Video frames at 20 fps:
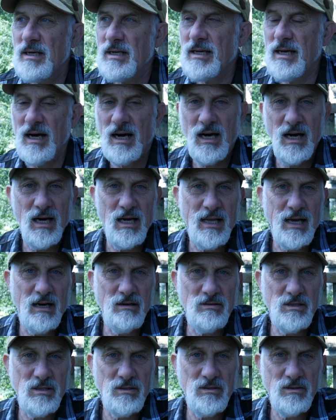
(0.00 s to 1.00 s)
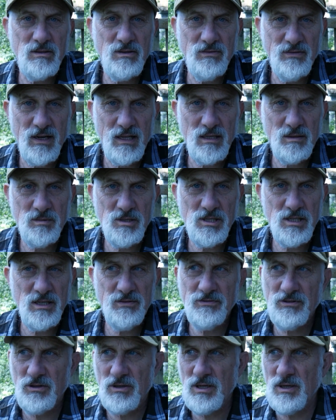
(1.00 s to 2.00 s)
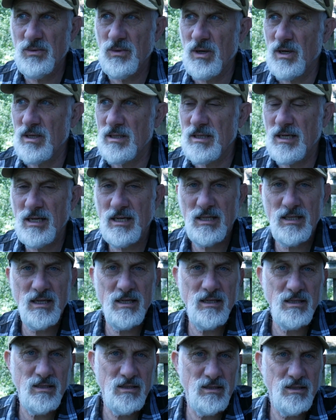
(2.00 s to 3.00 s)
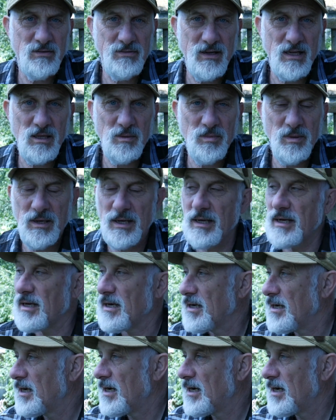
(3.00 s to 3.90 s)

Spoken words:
guide how to develop C41 colour developing.